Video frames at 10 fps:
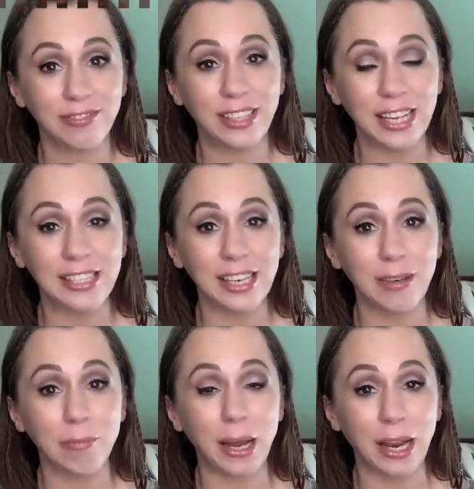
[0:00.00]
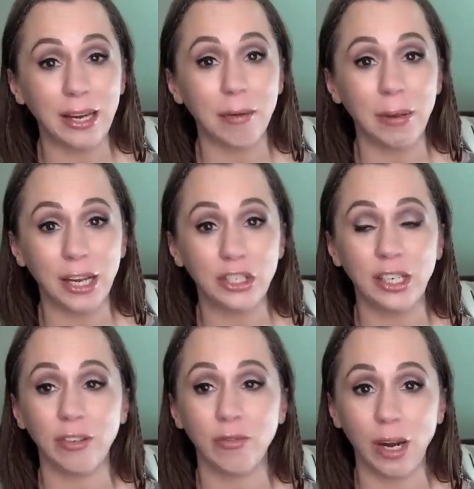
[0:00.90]
That's like my
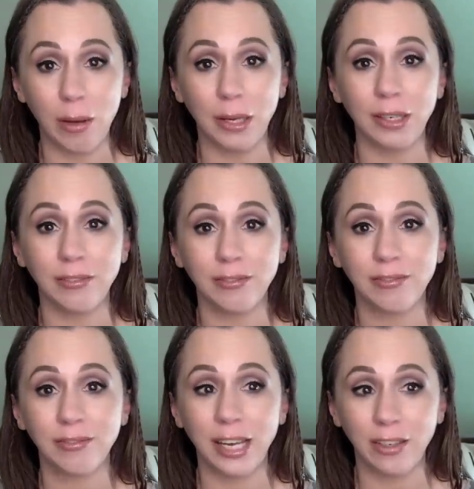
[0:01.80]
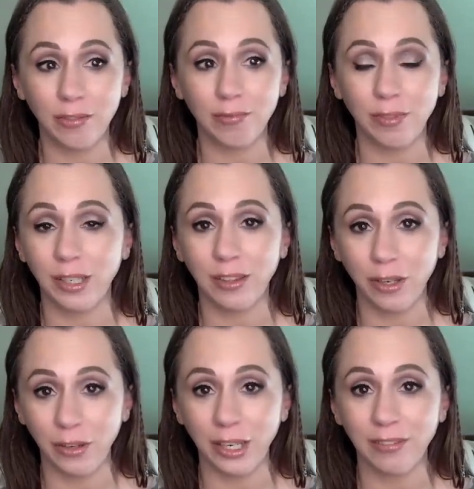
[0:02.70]
imagining Robyn with
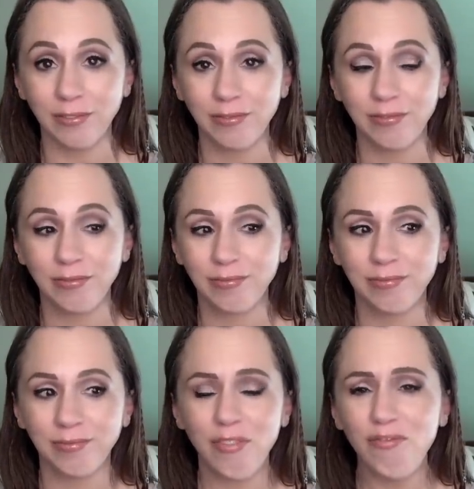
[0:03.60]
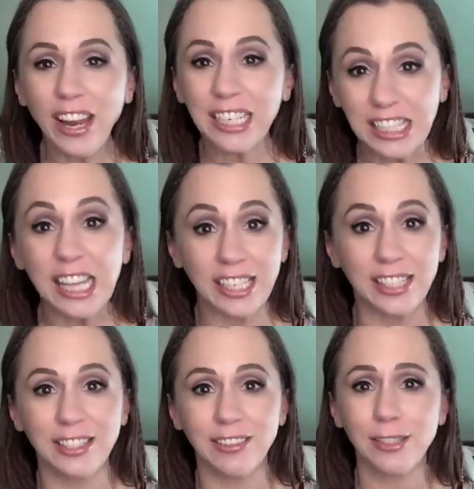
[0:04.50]
Kody. Fix this
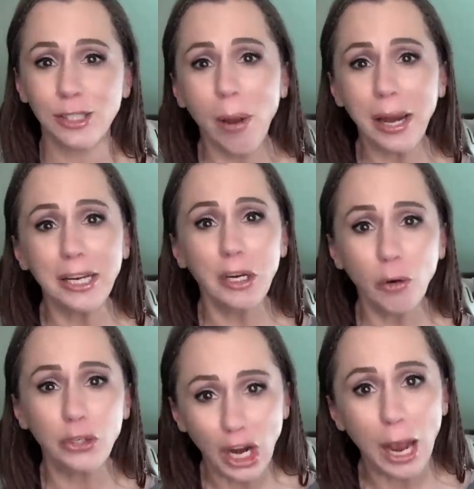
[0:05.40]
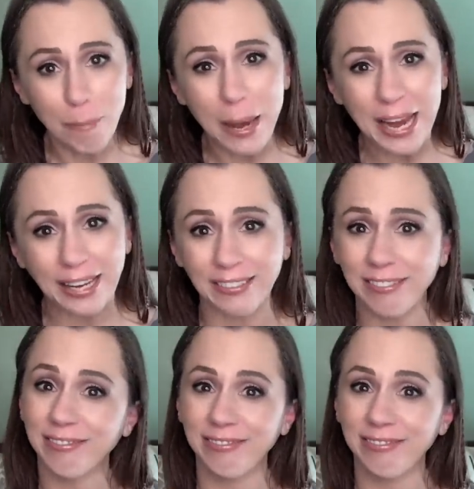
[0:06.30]
so I can go shopping.